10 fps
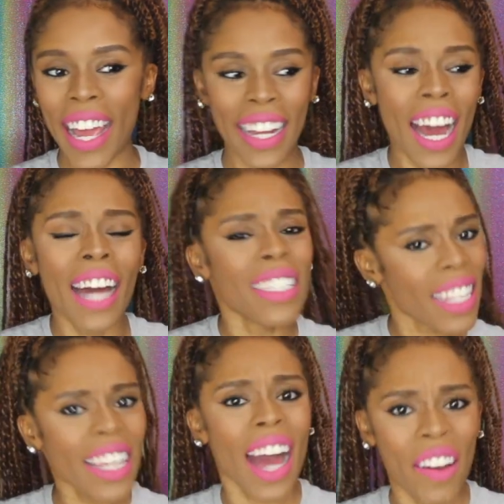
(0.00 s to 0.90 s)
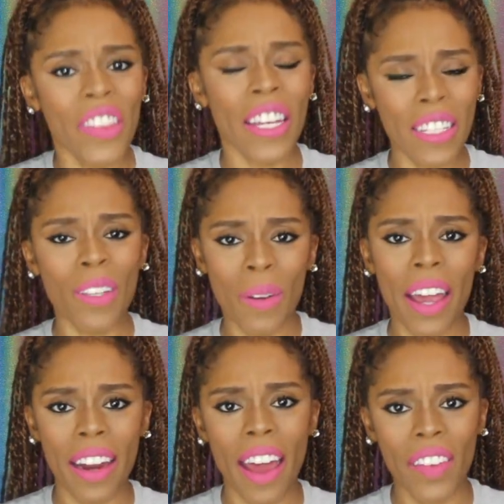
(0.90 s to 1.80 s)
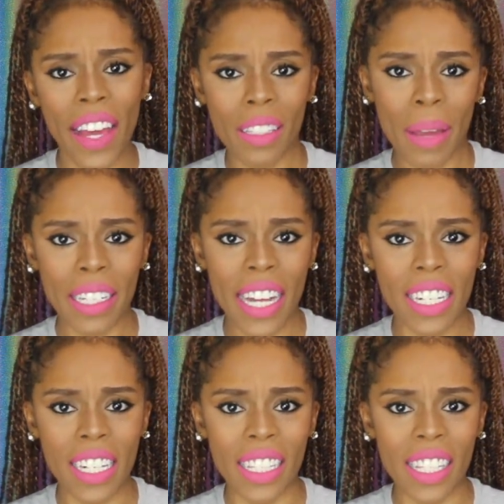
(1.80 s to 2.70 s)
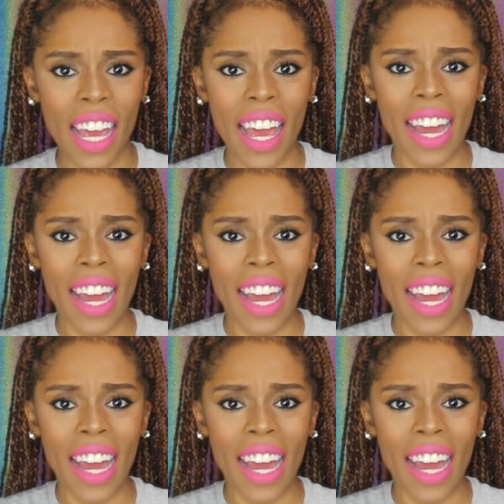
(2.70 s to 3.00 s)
And honestly, I think it's okay to have expectations.